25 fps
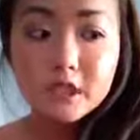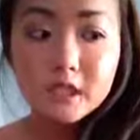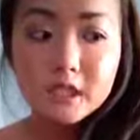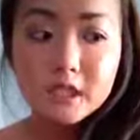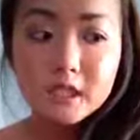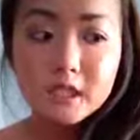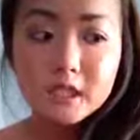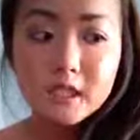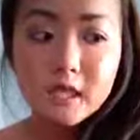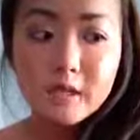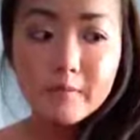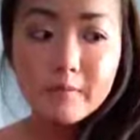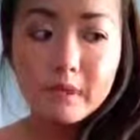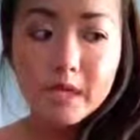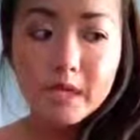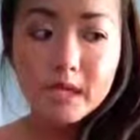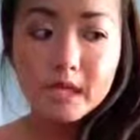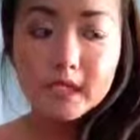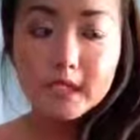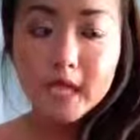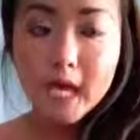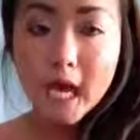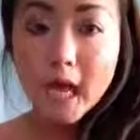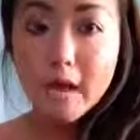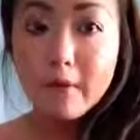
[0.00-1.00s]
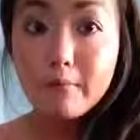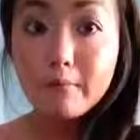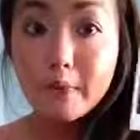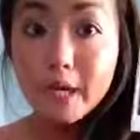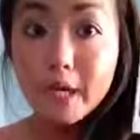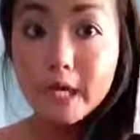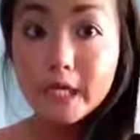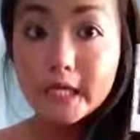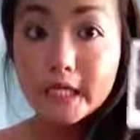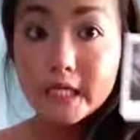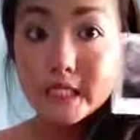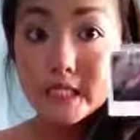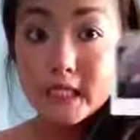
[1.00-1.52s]
is the same thing as that,
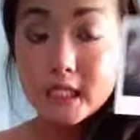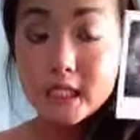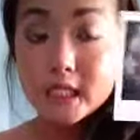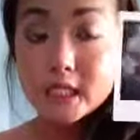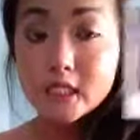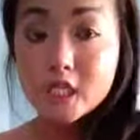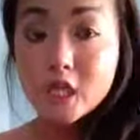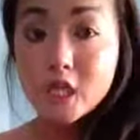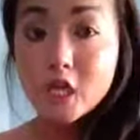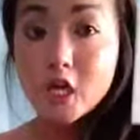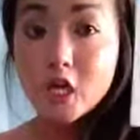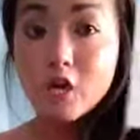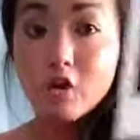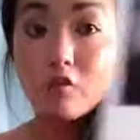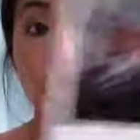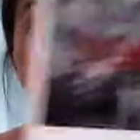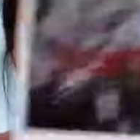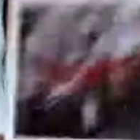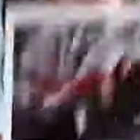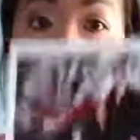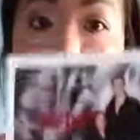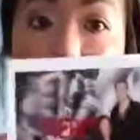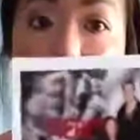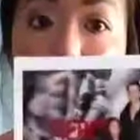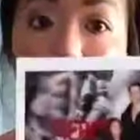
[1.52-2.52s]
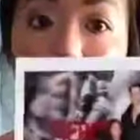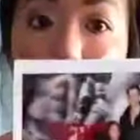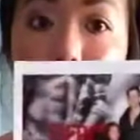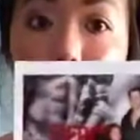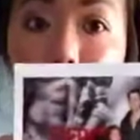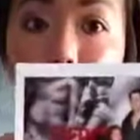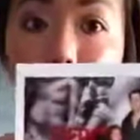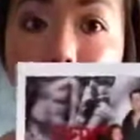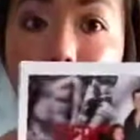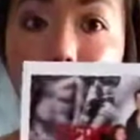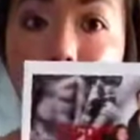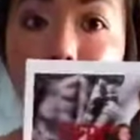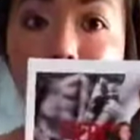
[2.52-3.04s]
but this is the regular
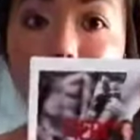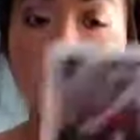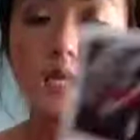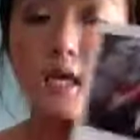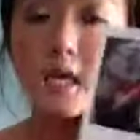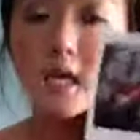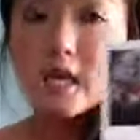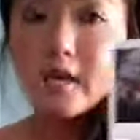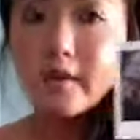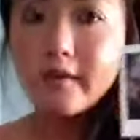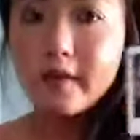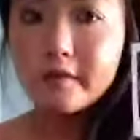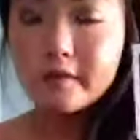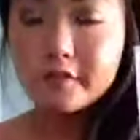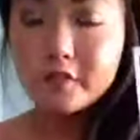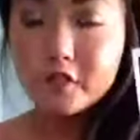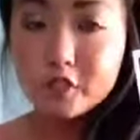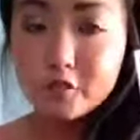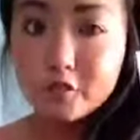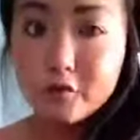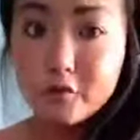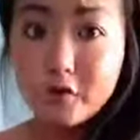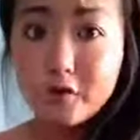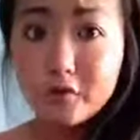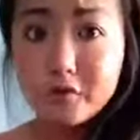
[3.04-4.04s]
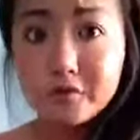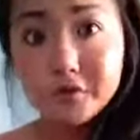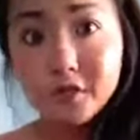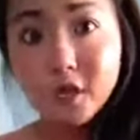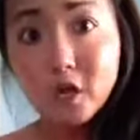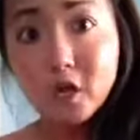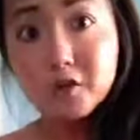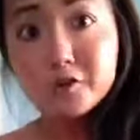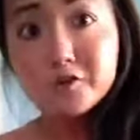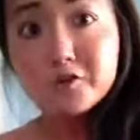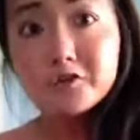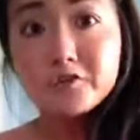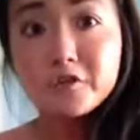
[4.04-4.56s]
size. And that was just one of those
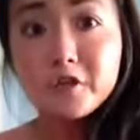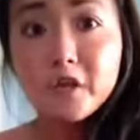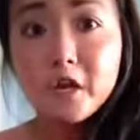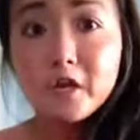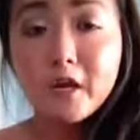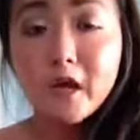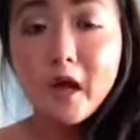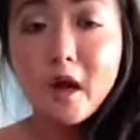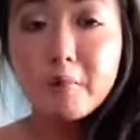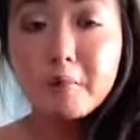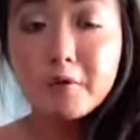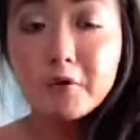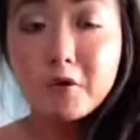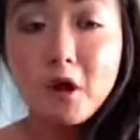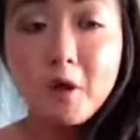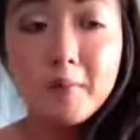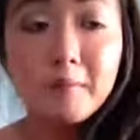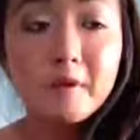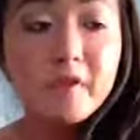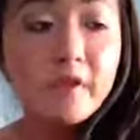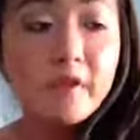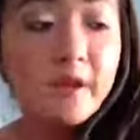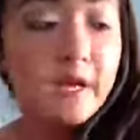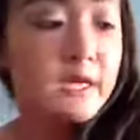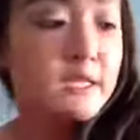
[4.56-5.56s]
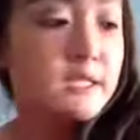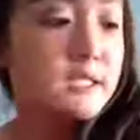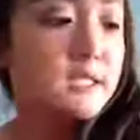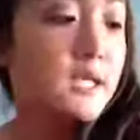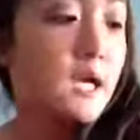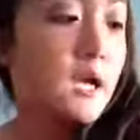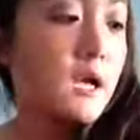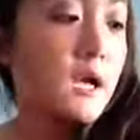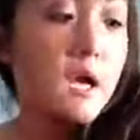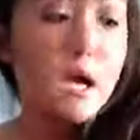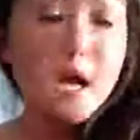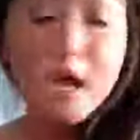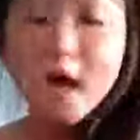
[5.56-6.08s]
Hollister kind of Abercrombie things.
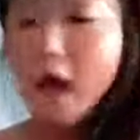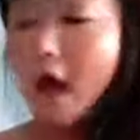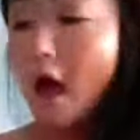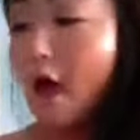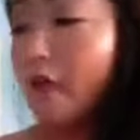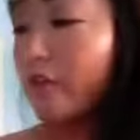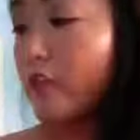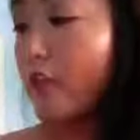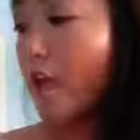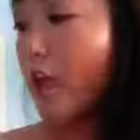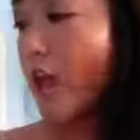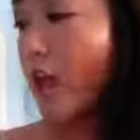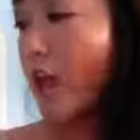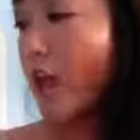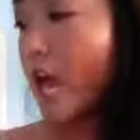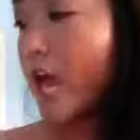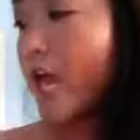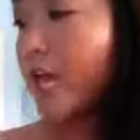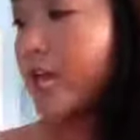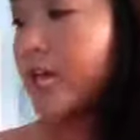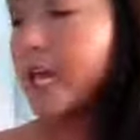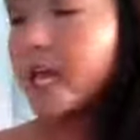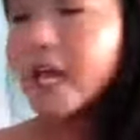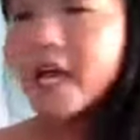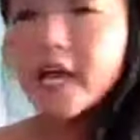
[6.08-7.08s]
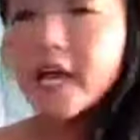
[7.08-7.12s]
And then